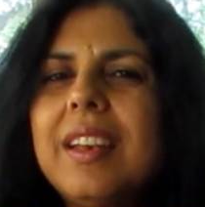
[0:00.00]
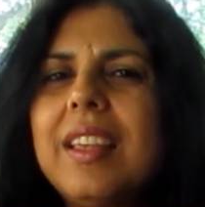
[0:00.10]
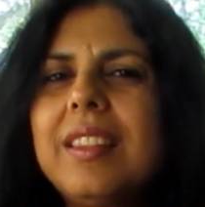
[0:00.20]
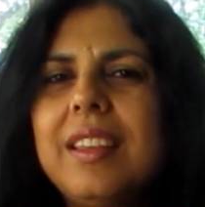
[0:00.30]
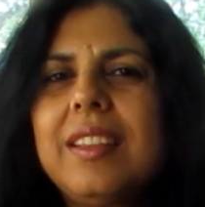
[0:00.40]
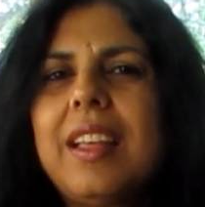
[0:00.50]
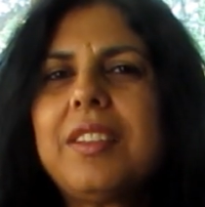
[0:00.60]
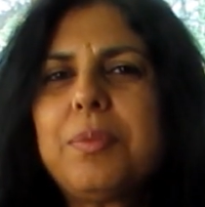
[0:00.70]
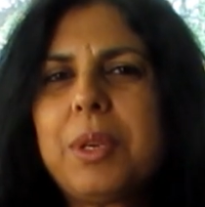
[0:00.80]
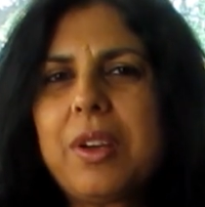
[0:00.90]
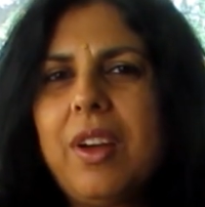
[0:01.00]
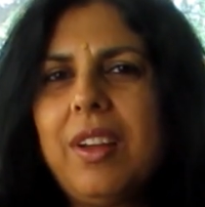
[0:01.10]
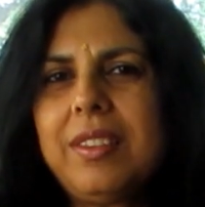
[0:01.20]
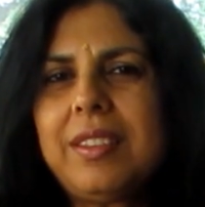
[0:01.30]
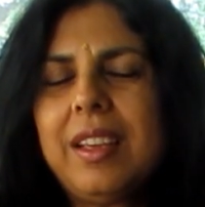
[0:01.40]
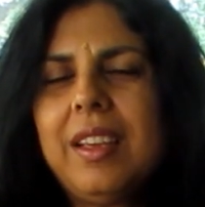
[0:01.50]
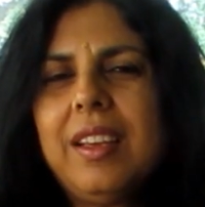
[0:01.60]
and I think that's because